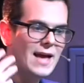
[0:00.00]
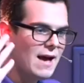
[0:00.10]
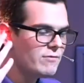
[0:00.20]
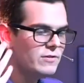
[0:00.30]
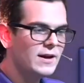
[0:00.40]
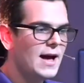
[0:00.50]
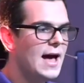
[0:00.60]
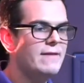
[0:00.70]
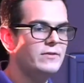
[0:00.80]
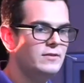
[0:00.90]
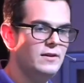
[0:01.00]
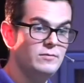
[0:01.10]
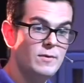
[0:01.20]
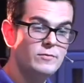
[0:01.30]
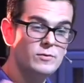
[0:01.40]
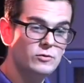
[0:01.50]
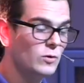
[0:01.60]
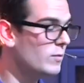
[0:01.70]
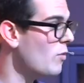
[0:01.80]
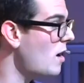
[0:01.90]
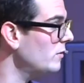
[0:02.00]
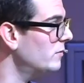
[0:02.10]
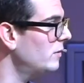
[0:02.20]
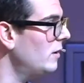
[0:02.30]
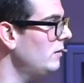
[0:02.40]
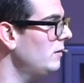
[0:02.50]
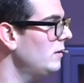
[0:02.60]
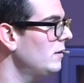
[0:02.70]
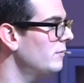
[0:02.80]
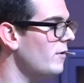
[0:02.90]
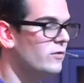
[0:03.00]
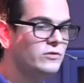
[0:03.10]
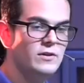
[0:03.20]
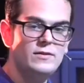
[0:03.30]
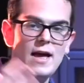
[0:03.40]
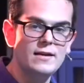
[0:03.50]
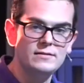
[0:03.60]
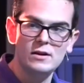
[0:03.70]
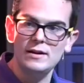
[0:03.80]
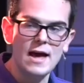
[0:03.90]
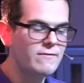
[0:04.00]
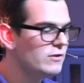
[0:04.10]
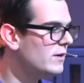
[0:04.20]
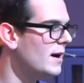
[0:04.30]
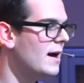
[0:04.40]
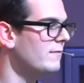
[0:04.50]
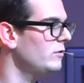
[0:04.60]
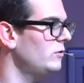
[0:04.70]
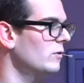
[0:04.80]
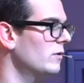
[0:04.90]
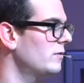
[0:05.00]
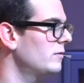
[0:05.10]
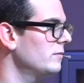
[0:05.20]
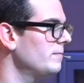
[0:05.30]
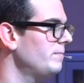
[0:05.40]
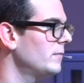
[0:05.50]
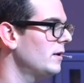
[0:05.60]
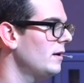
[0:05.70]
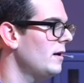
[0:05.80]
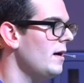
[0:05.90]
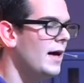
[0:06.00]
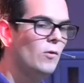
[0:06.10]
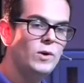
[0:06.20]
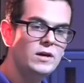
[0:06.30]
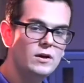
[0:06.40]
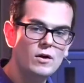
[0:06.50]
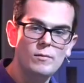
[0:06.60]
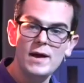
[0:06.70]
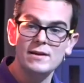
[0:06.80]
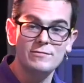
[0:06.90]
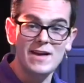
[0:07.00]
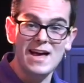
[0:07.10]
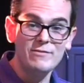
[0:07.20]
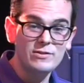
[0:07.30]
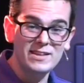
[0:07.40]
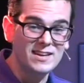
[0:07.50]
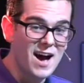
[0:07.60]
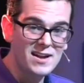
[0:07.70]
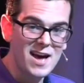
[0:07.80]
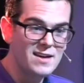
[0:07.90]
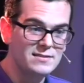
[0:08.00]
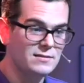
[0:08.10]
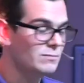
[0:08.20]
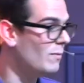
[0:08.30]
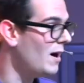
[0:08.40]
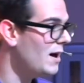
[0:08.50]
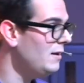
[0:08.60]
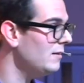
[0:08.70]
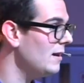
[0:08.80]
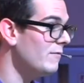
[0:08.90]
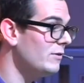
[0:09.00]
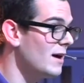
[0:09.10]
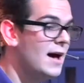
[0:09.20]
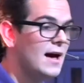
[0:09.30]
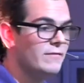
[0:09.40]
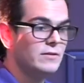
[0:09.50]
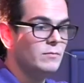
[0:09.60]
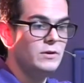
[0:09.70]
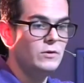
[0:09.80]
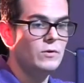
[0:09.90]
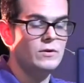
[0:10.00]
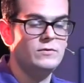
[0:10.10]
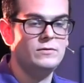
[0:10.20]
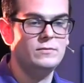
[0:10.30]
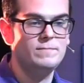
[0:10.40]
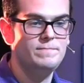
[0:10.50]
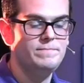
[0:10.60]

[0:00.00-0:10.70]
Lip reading: me everything I have is his. Remember from the story of the prodigal son? The father says, son, everything I have is yours. And we can go, man, if everything God has is mine, then everything I have can be yours.